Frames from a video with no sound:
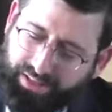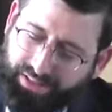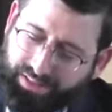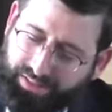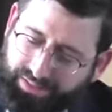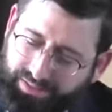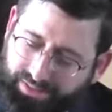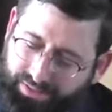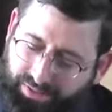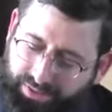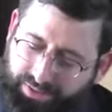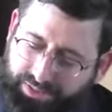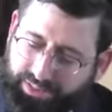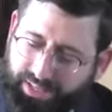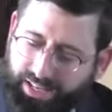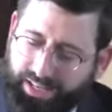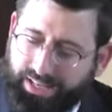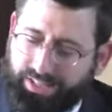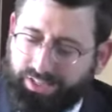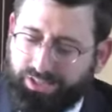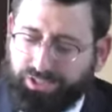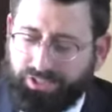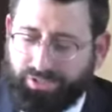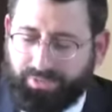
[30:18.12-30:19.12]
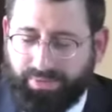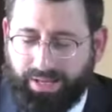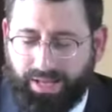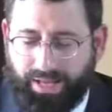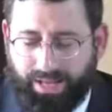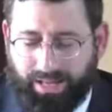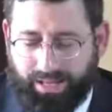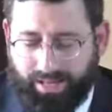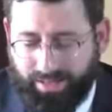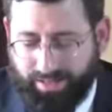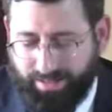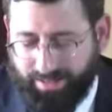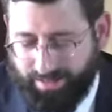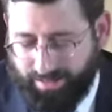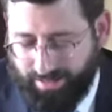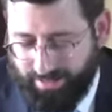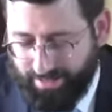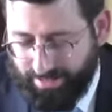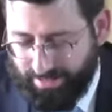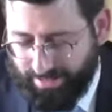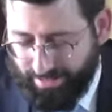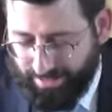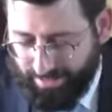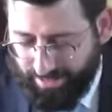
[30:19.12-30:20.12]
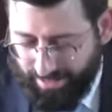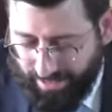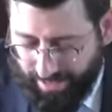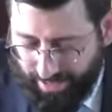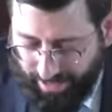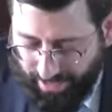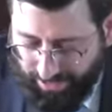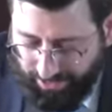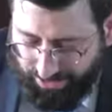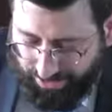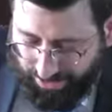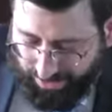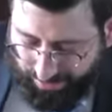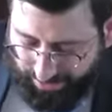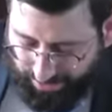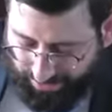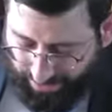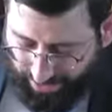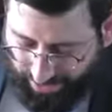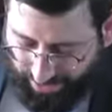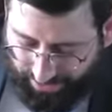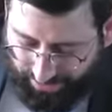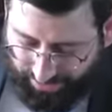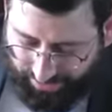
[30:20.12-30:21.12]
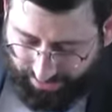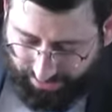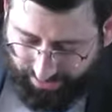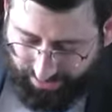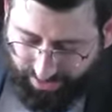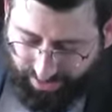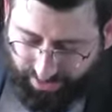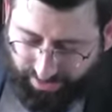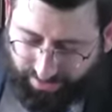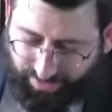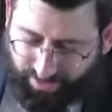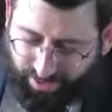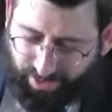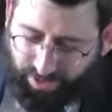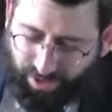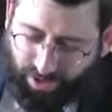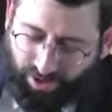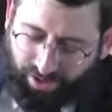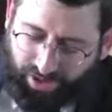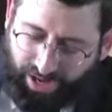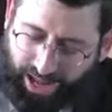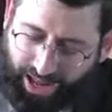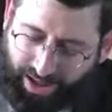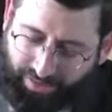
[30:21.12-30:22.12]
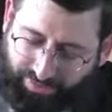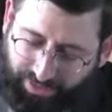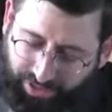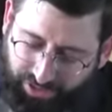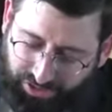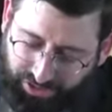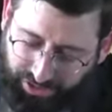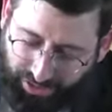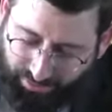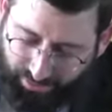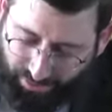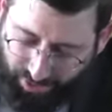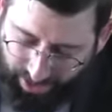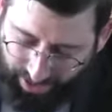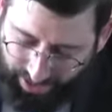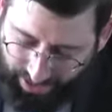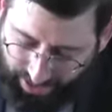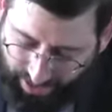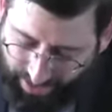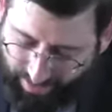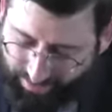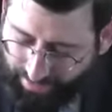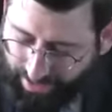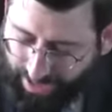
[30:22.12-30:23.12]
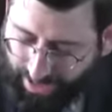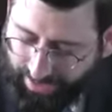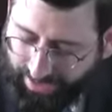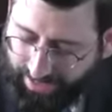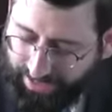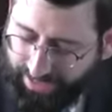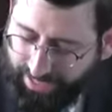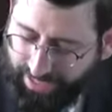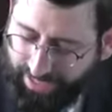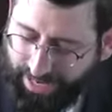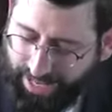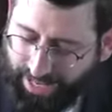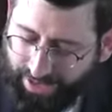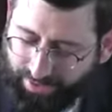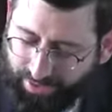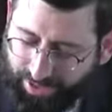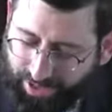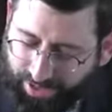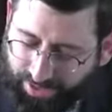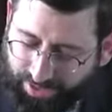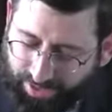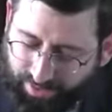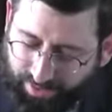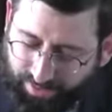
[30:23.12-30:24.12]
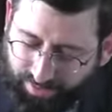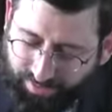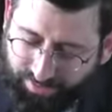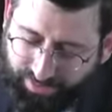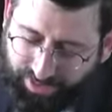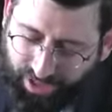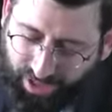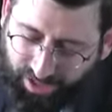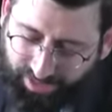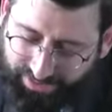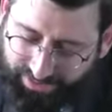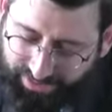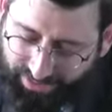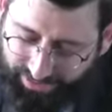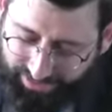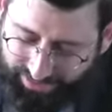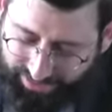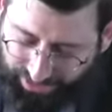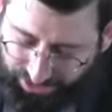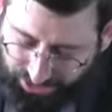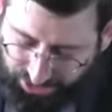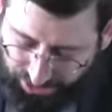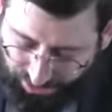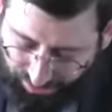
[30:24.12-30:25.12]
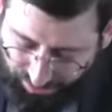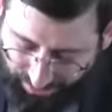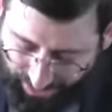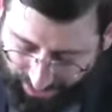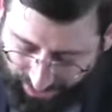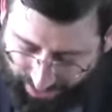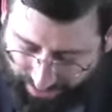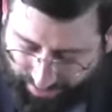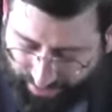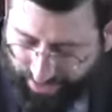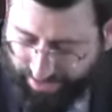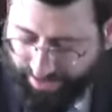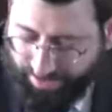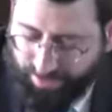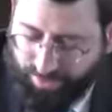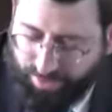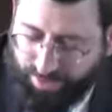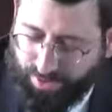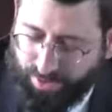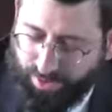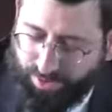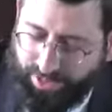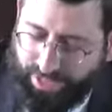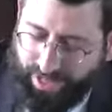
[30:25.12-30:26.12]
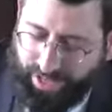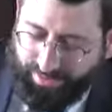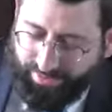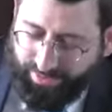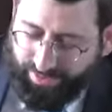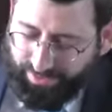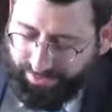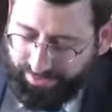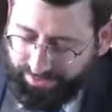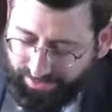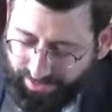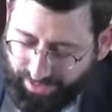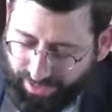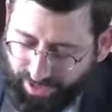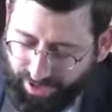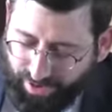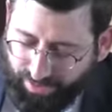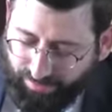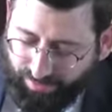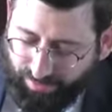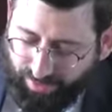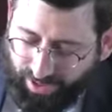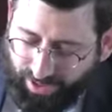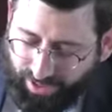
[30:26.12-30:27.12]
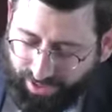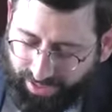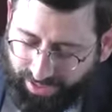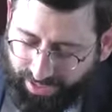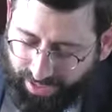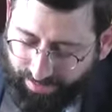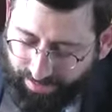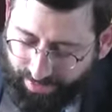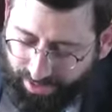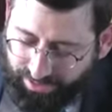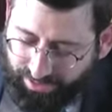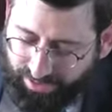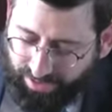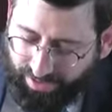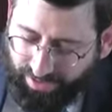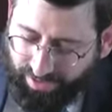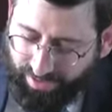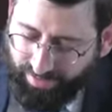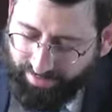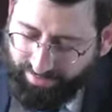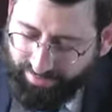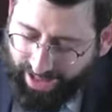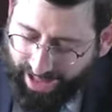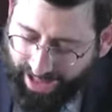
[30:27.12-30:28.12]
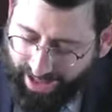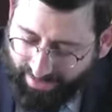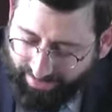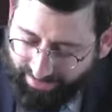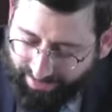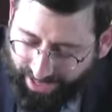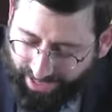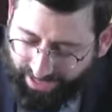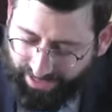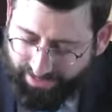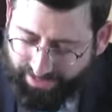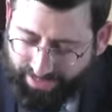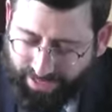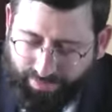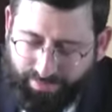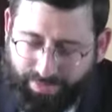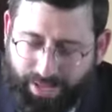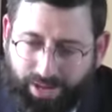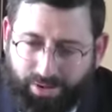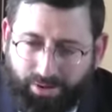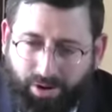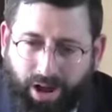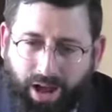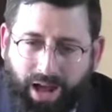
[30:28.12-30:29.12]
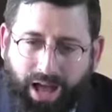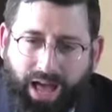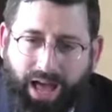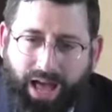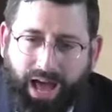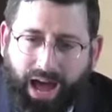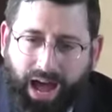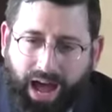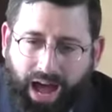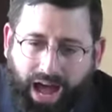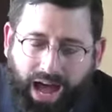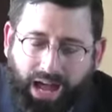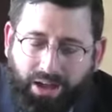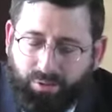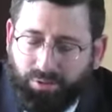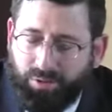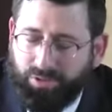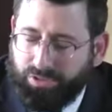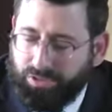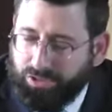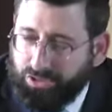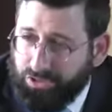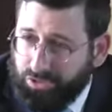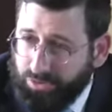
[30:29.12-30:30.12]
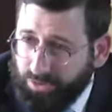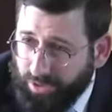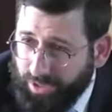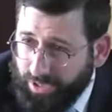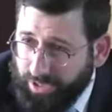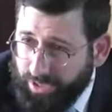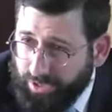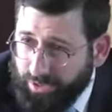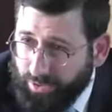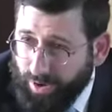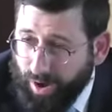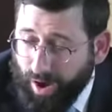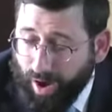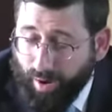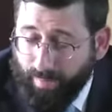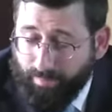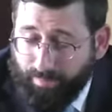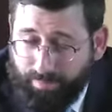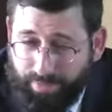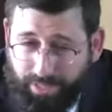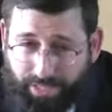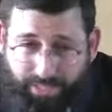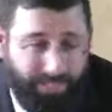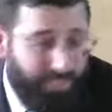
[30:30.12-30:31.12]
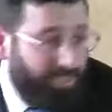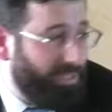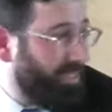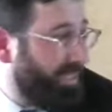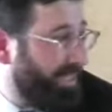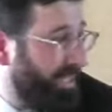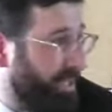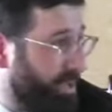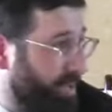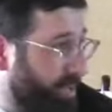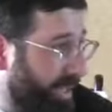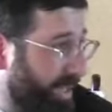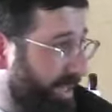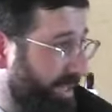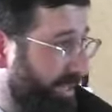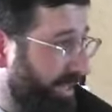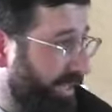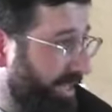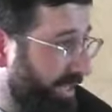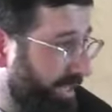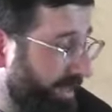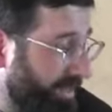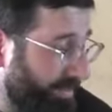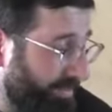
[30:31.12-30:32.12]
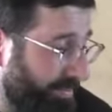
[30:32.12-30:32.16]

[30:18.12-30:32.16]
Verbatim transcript: So we say in Shema, Hashem says, V'chara af Hashem b'chem, I'm going to get angry at you. V'yatzaras hashamayim, I'm going to withhold the heavens. V'lo yiyamater va'avaretem mehira, I will destroy you immediately, quickly.